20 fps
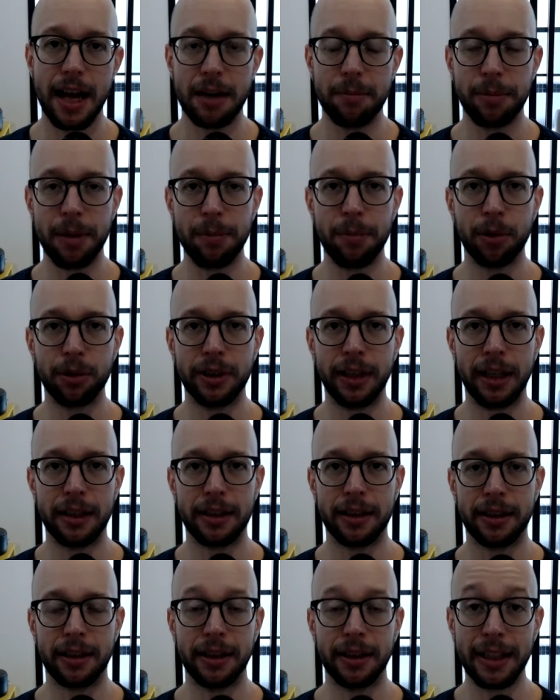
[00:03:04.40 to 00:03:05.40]
and people
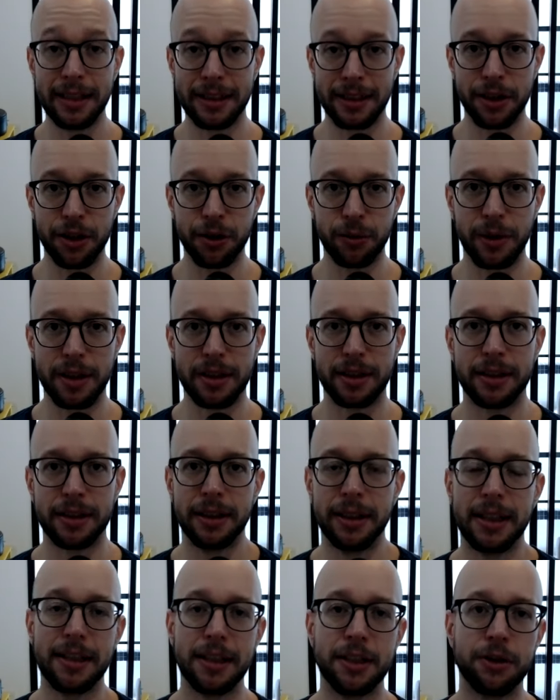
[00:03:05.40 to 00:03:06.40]
that listen to us,
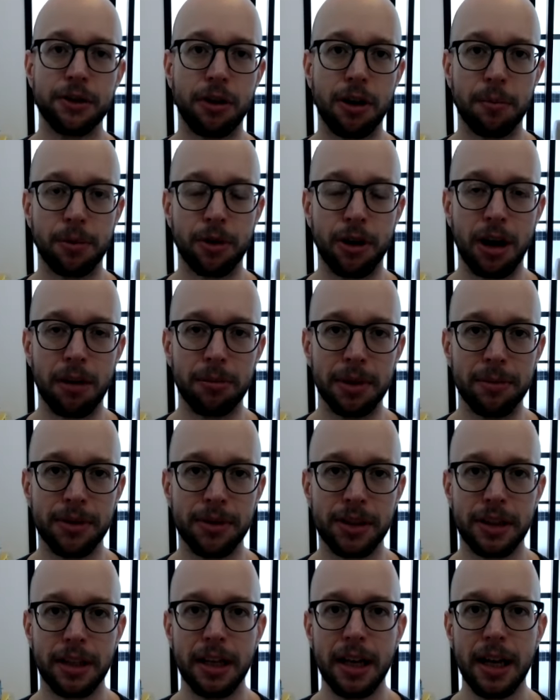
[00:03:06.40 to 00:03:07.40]
listen to our
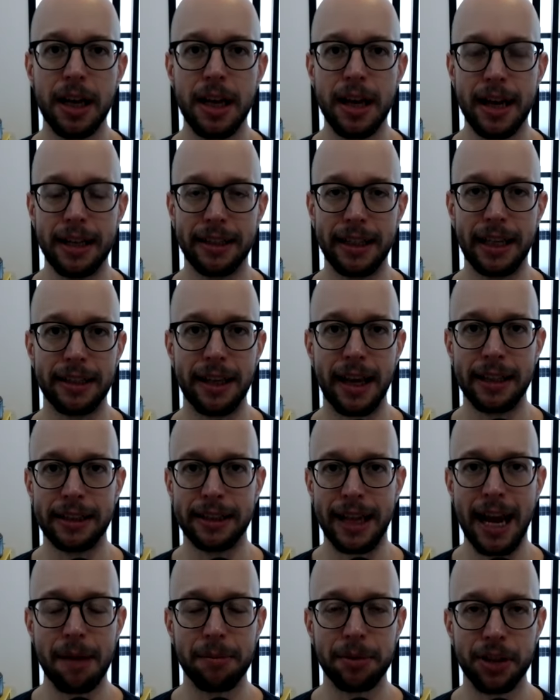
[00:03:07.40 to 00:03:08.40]
problems, and that
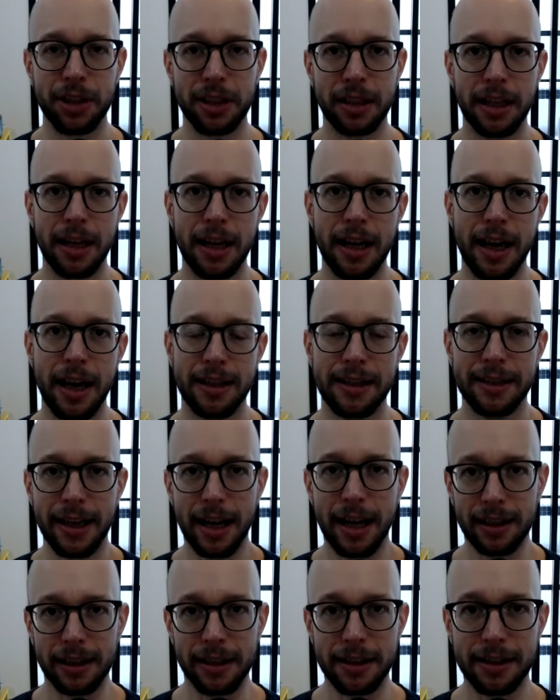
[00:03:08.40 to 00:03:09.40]
adapt and
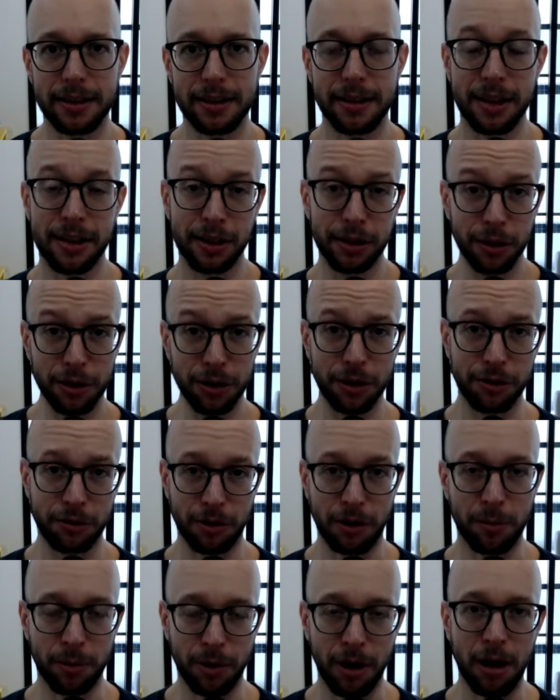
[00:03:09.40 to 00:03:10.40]
sell us the solution
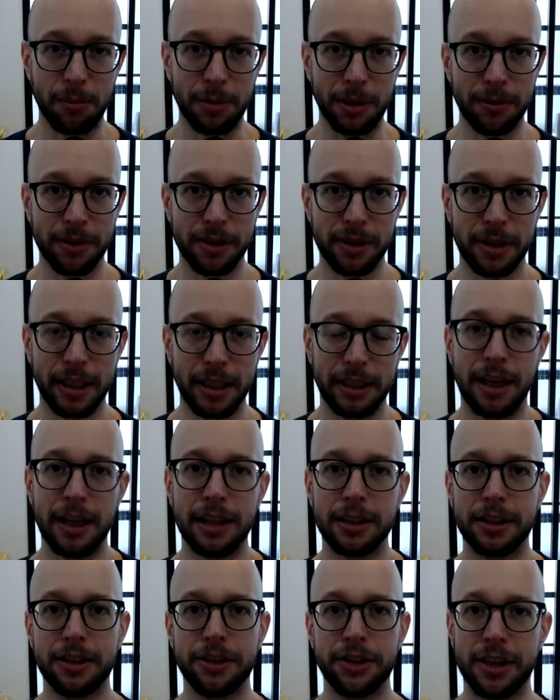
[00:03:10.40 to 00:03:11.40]
to our problems, and
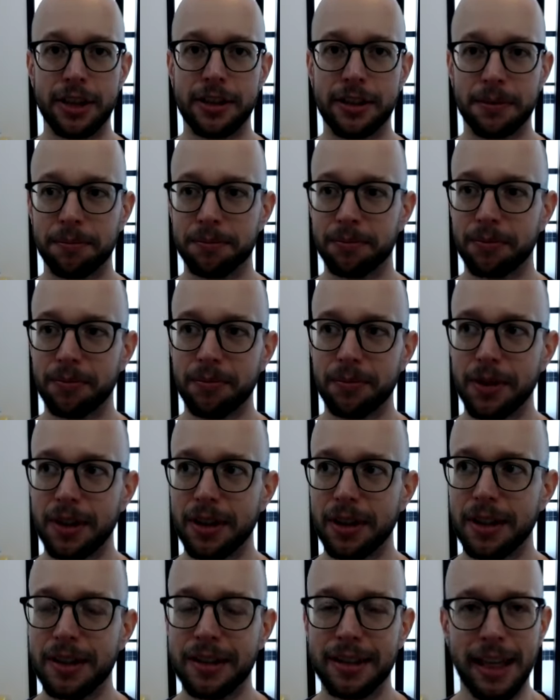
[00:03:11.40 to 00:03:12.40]
not just
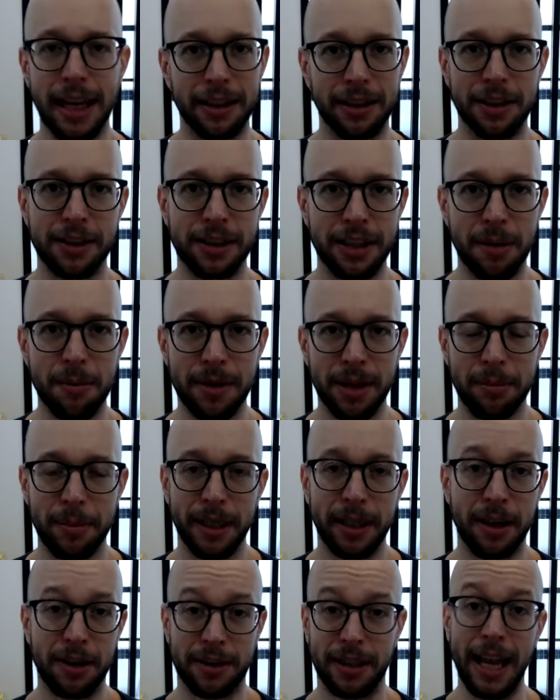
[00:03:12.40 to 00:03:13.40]
sell us something
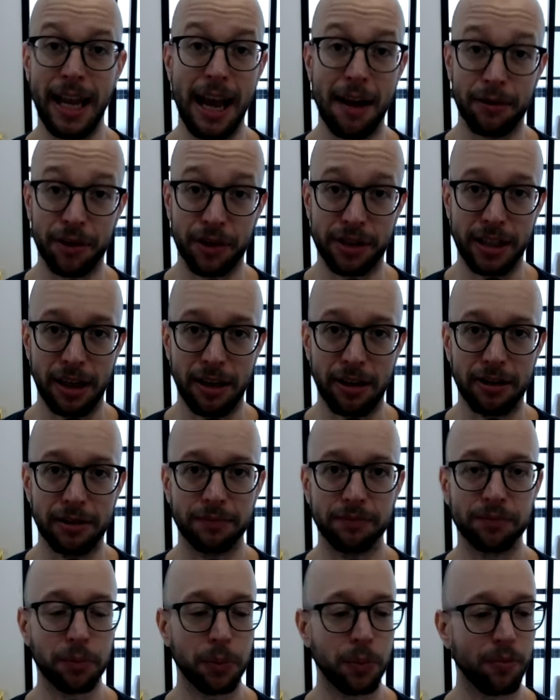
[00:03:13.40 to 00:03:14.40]
because they have to sell.
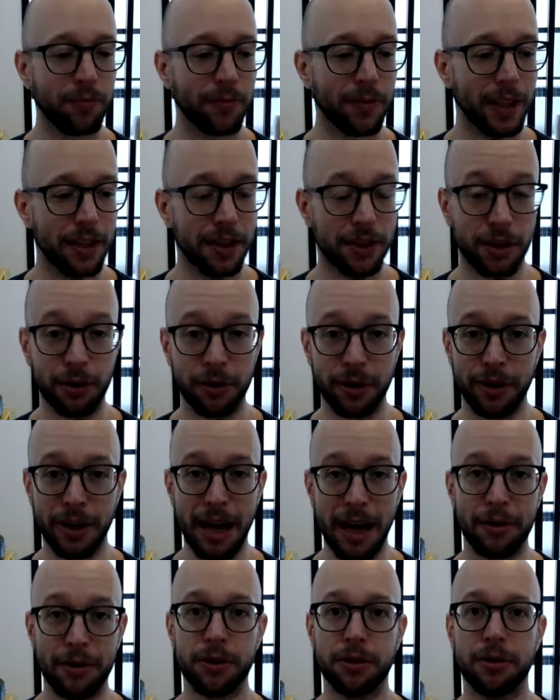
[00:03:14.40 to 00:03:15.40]
So you
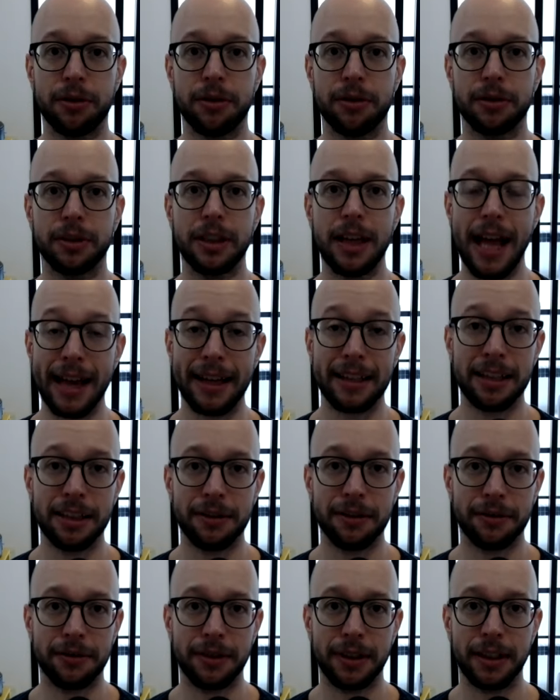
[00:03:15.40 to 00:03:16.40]
have to
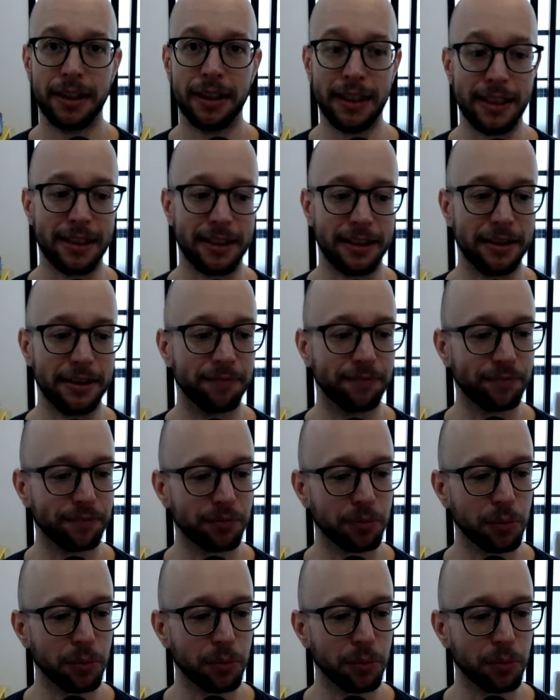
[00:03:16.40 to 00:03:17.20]
active listen.